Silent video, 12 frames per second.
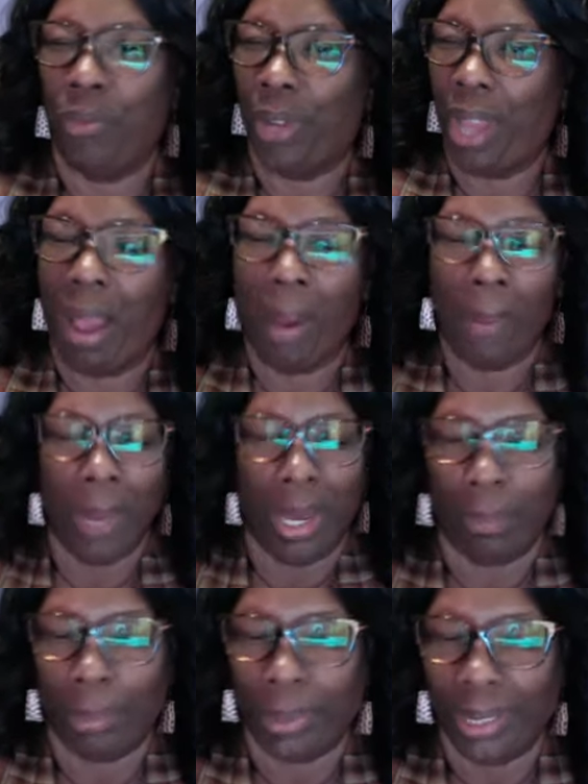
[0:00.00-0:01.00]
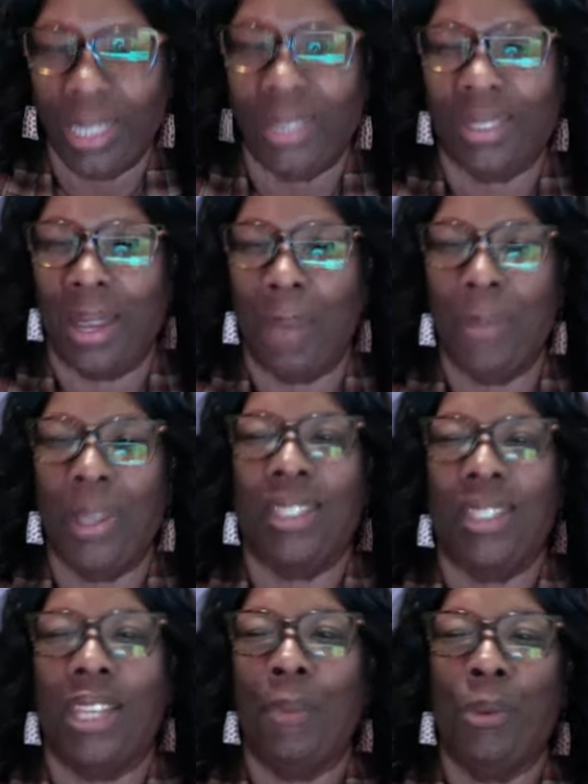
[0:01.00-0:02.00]
comment please comment
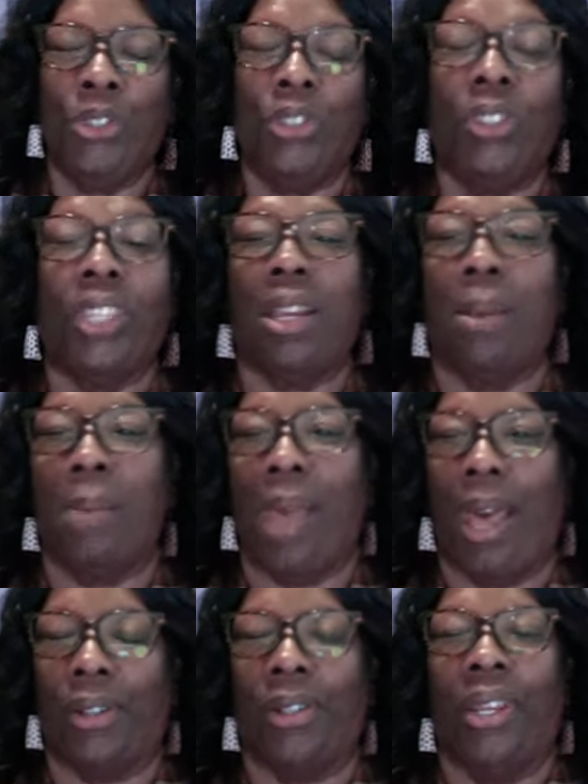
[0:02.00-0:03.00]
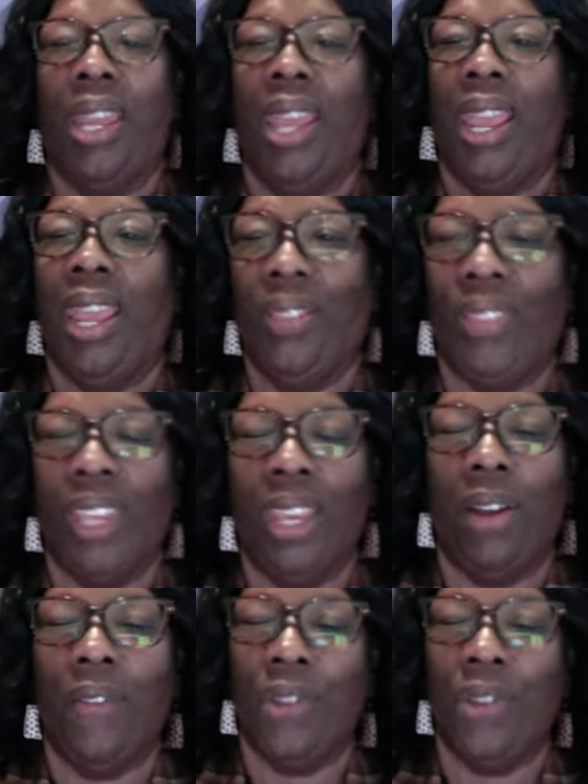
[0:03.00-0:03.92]
tell me what you think about her and then mm-hmm.